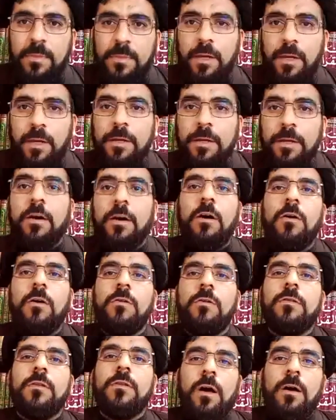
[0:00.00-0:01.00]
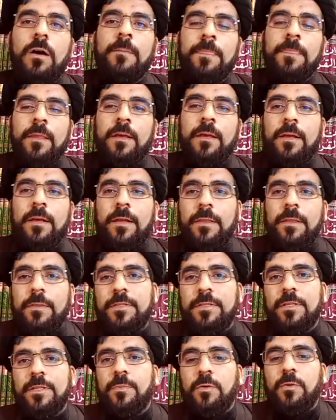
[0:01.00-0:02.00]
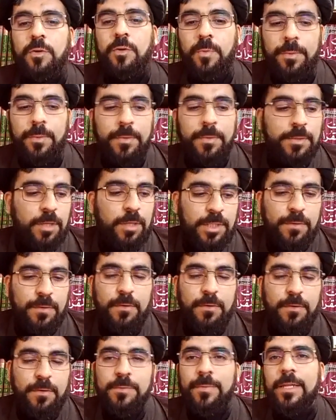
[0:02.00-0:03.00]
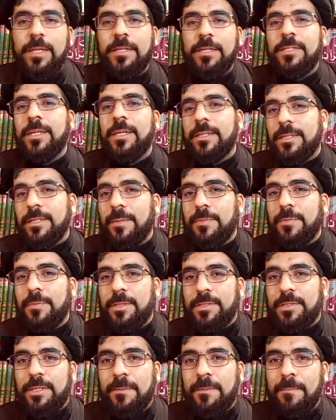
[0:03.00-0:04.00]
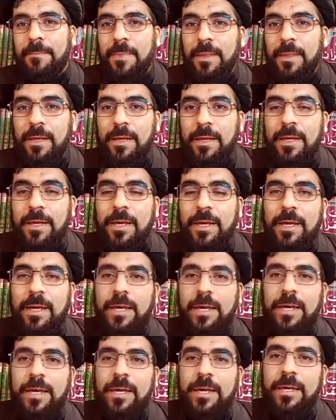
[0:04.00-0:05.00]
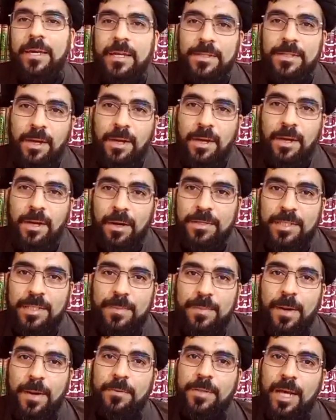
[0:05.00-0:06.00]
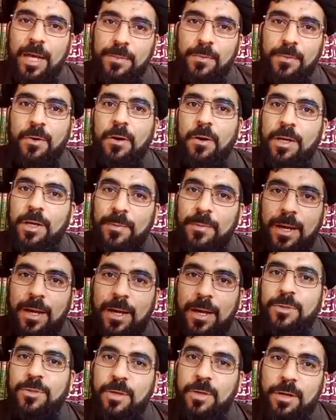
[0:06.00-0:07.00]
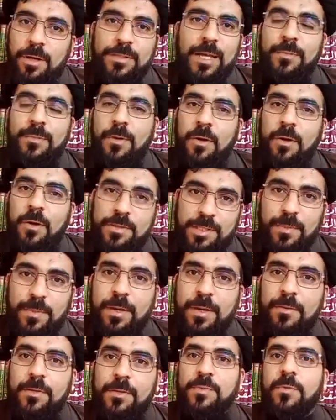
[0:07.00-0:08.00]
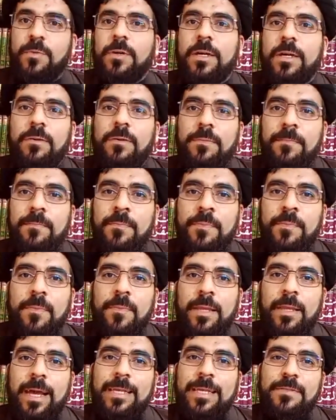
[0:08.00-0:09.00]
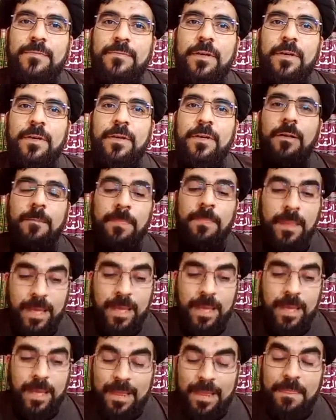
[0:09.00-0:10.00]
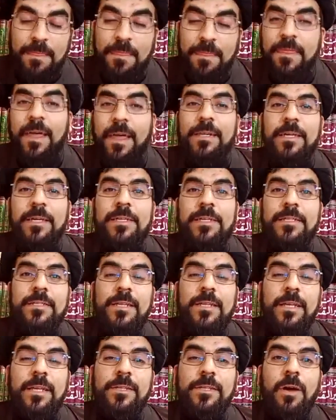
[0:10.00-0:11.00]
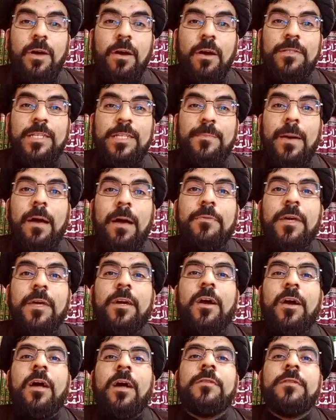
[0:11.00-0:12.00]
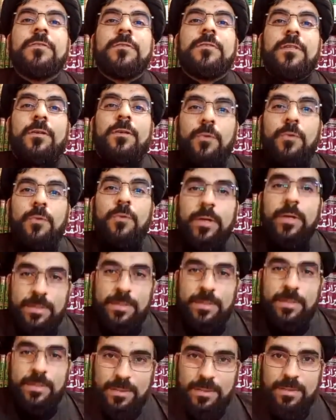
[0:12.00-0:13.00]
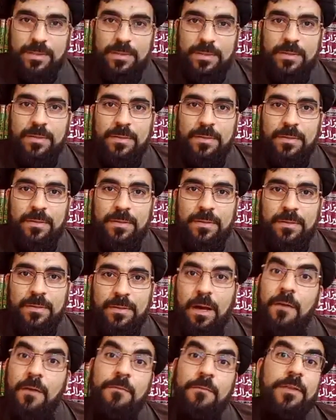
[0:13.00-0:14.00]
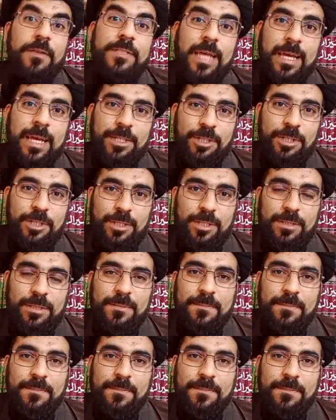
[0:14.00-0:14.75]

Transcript: Liqa'ullah. This is a book by Mirza Jawad Maliki at-Tabrizi. He talks about al-muraqabah, al-musharata, al-muhasaba in this book as well, and then he talks about the consequences of this action,